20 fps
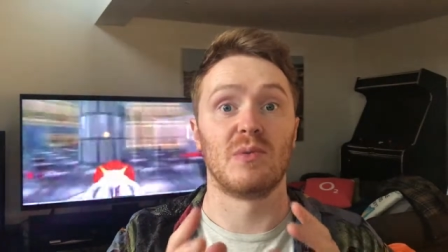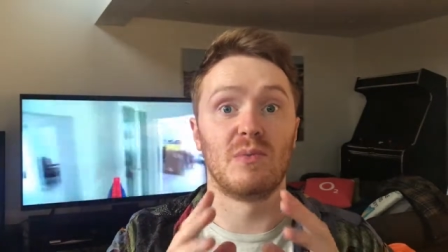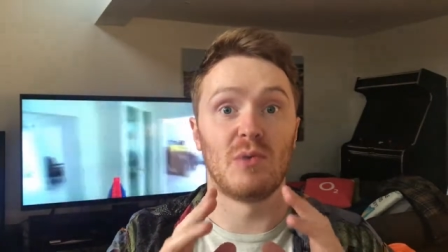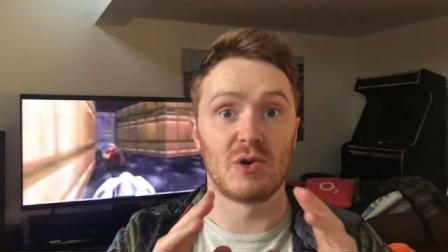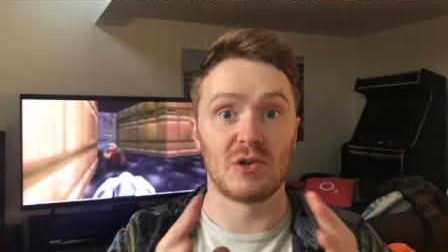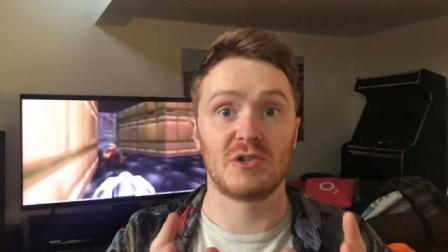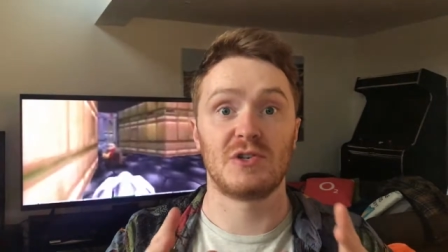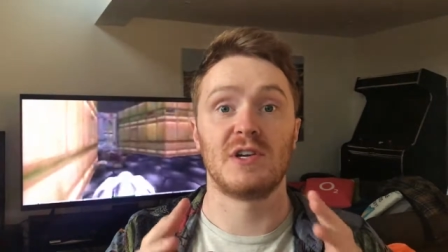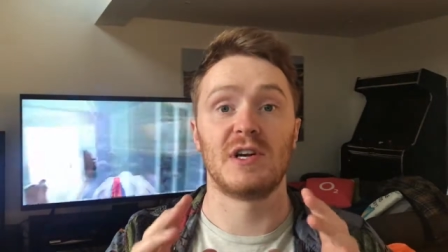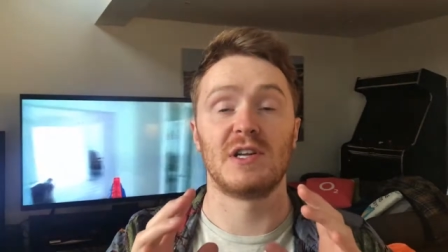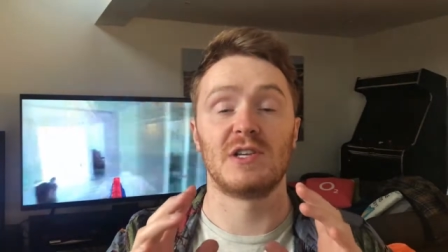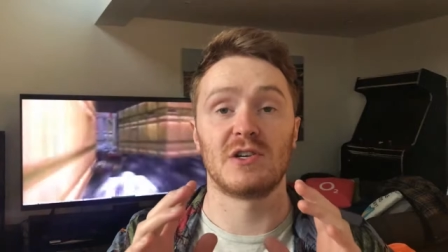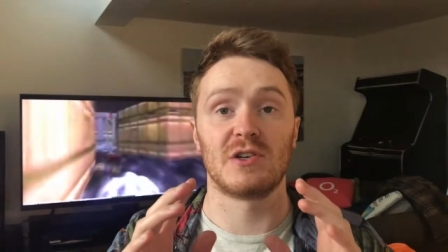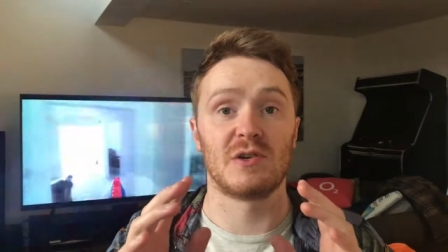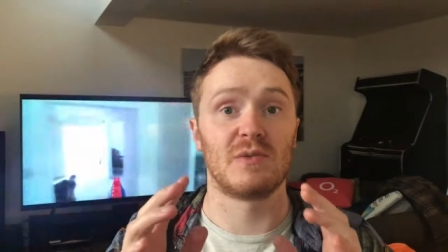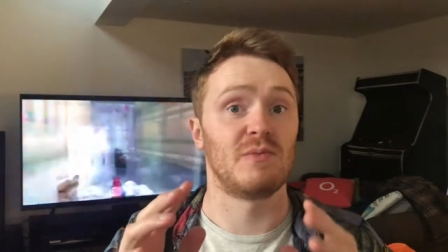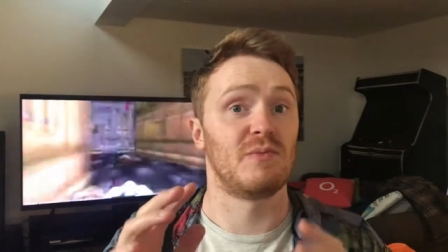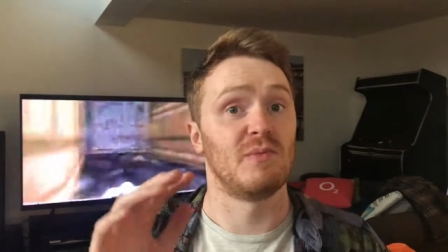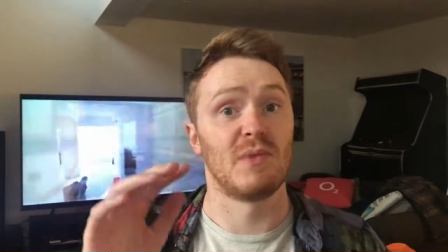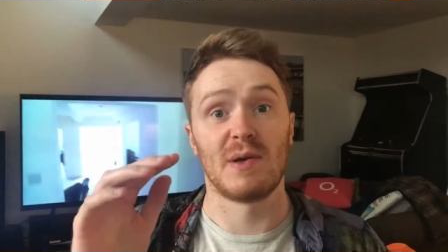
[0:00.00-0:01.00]
Most trades
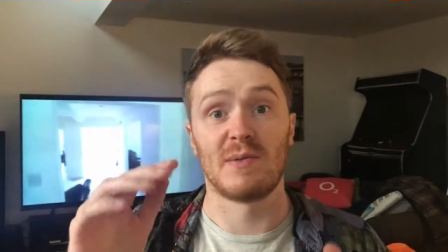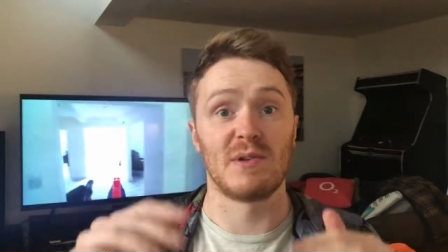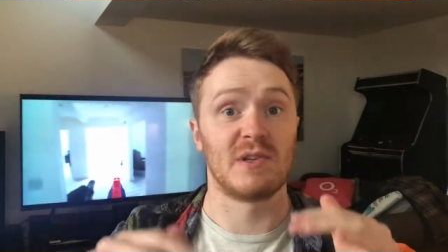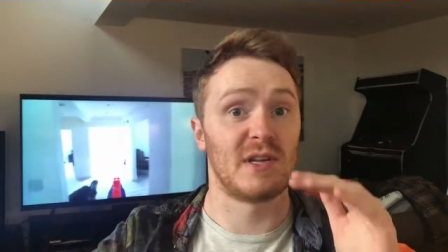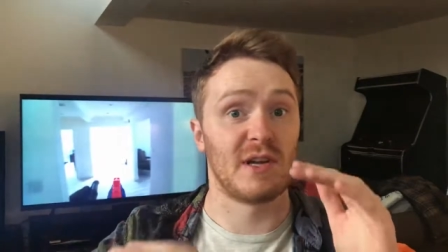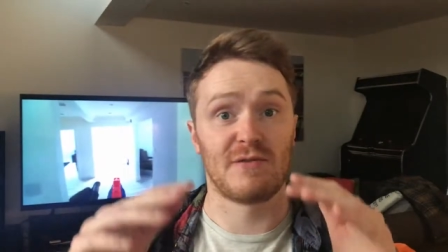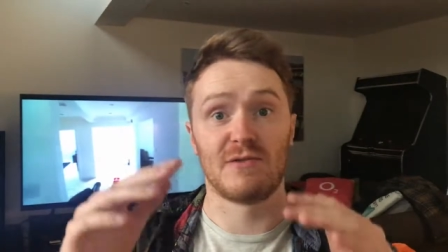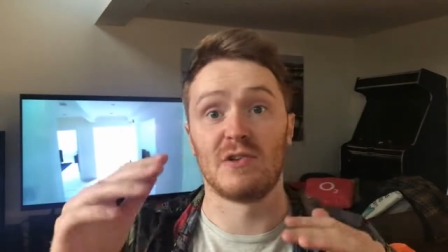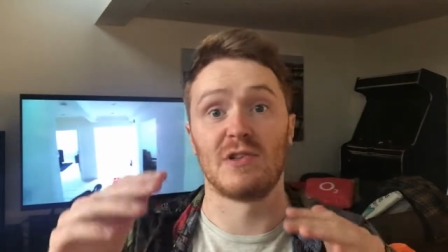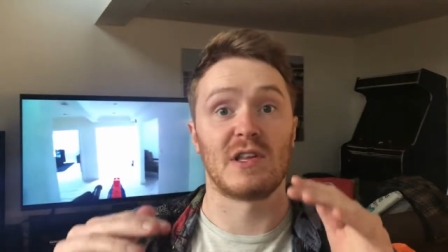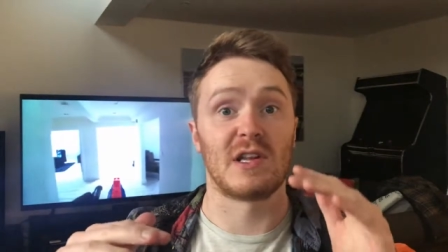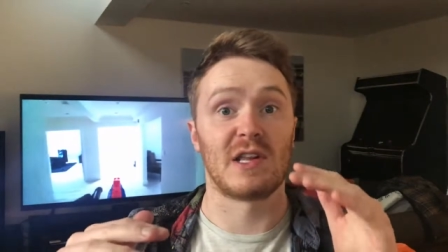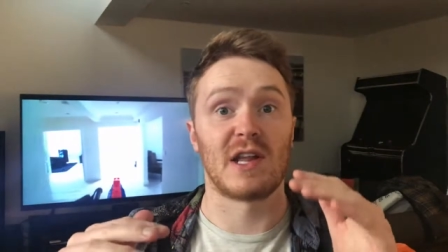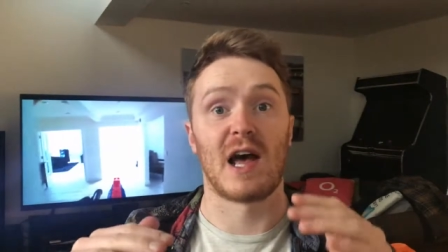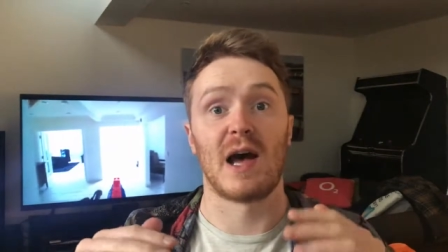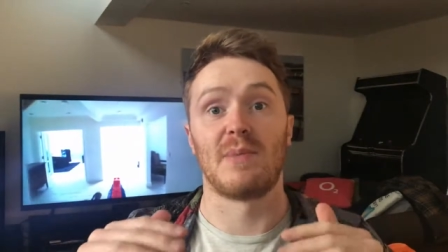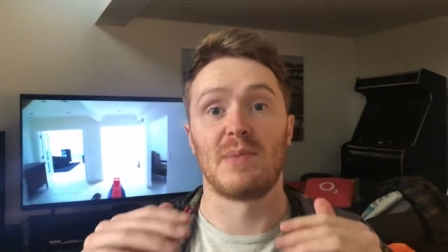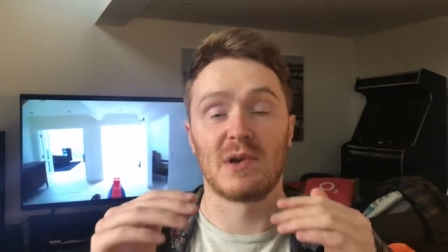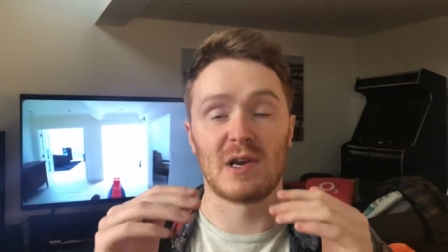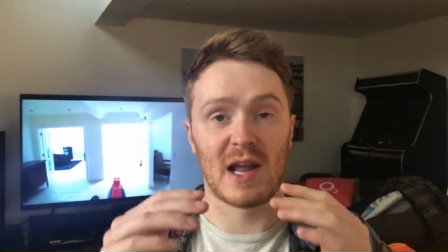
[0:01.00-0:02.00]
are maybe different than
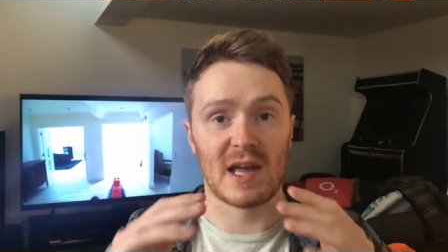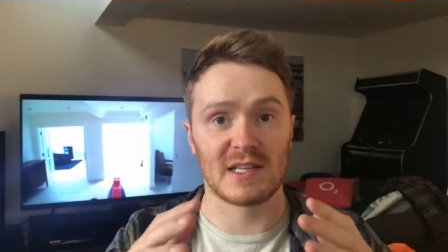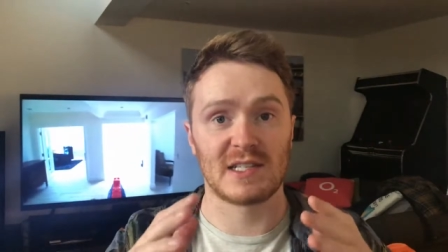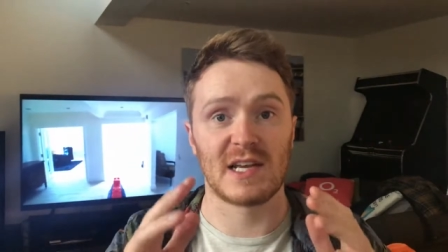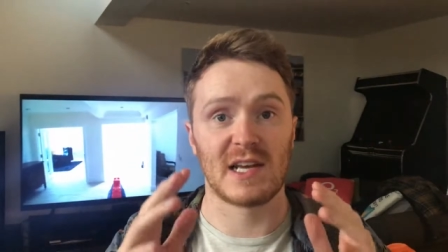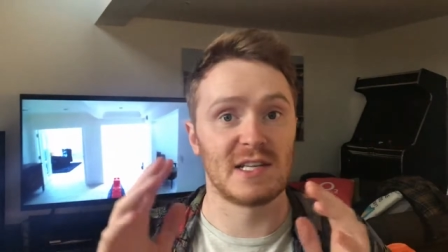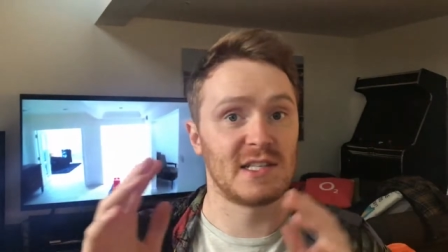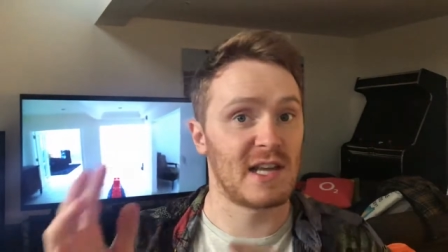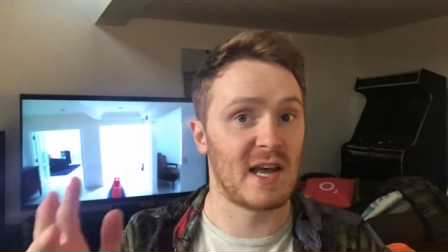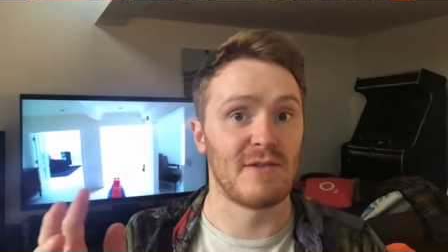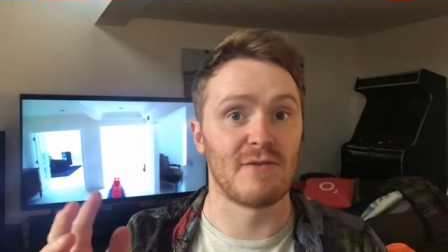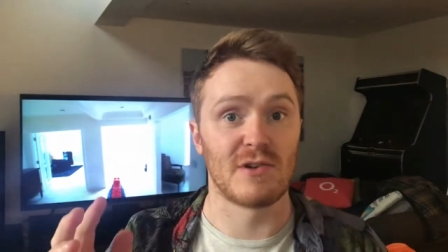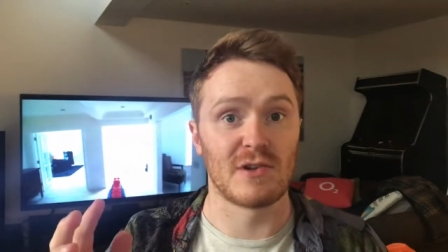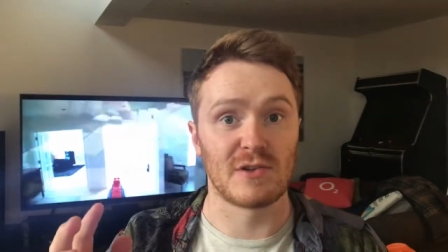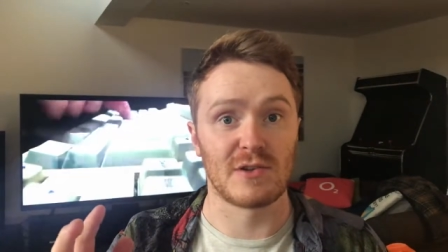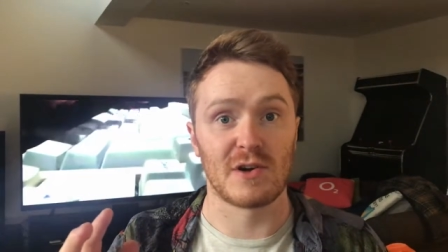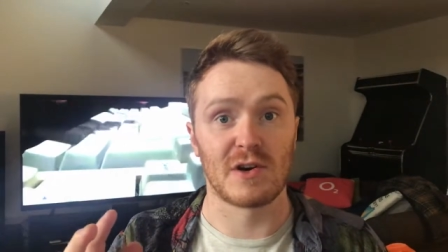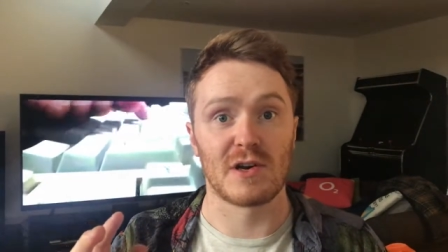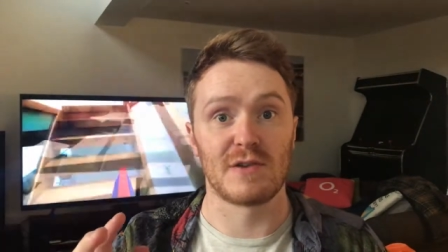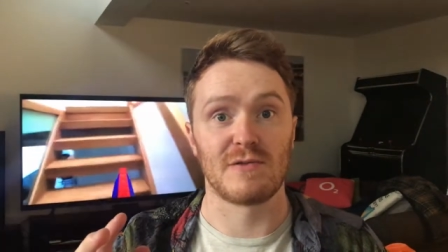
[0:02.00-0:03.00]
that, but let's say
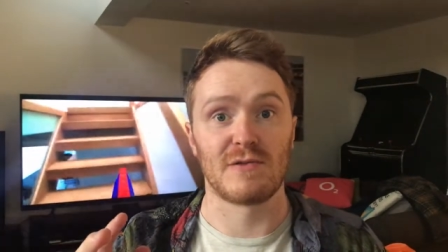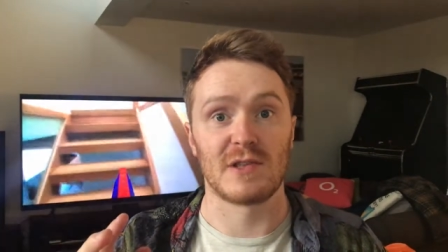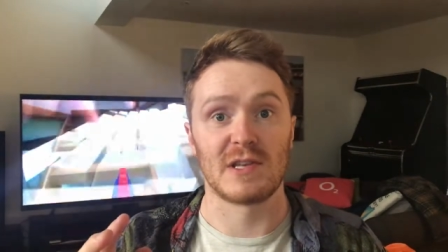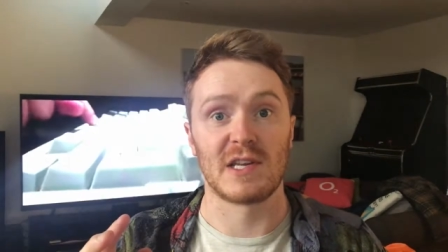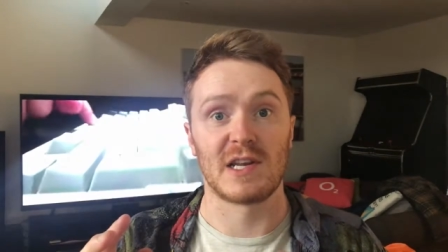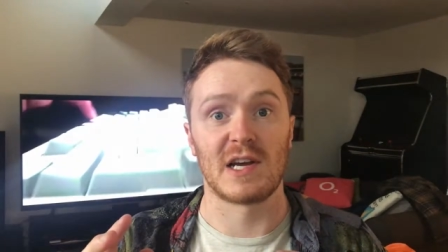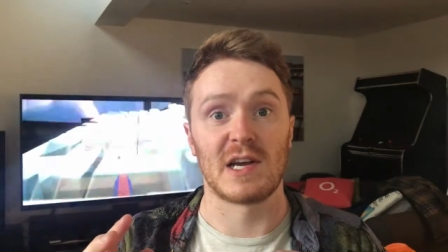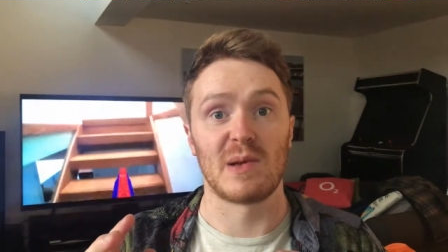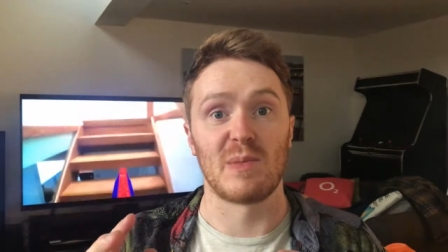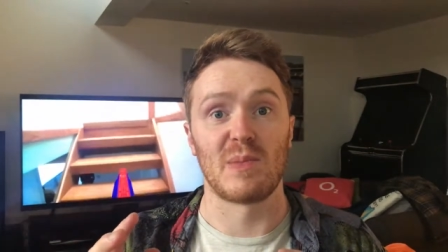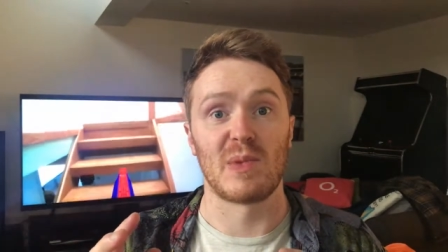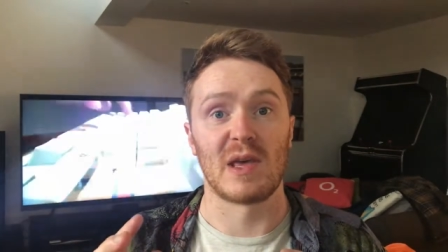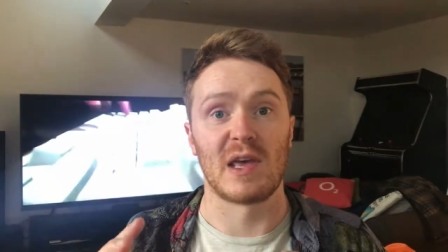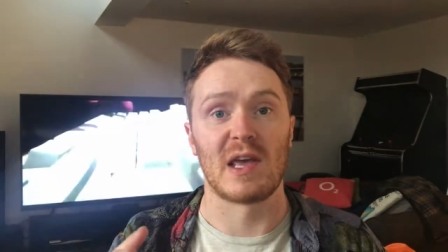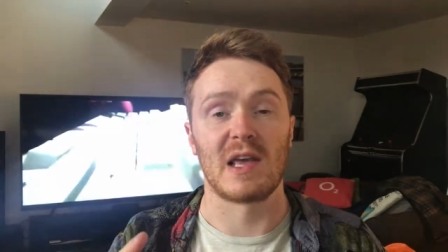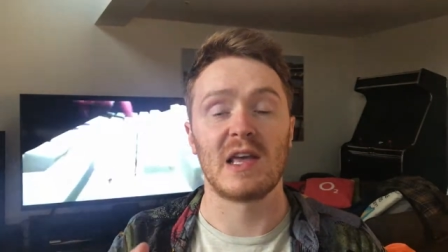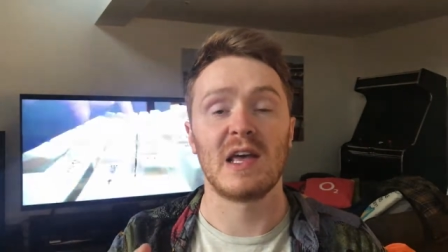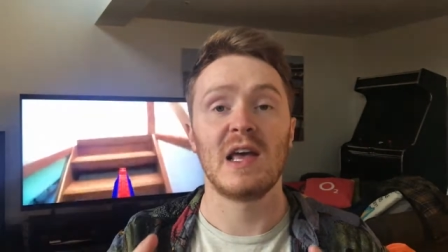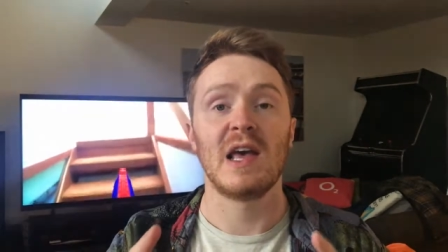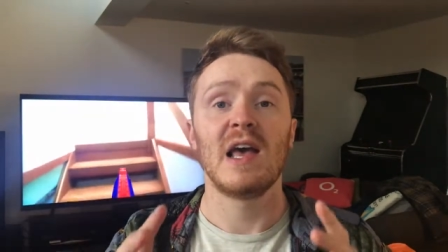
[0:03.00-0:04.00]
70-30 for the time
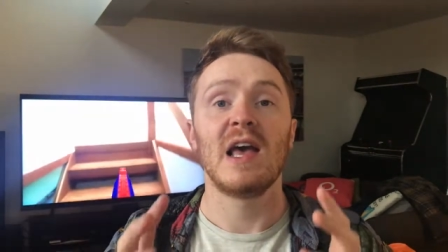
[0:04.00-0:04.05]
being.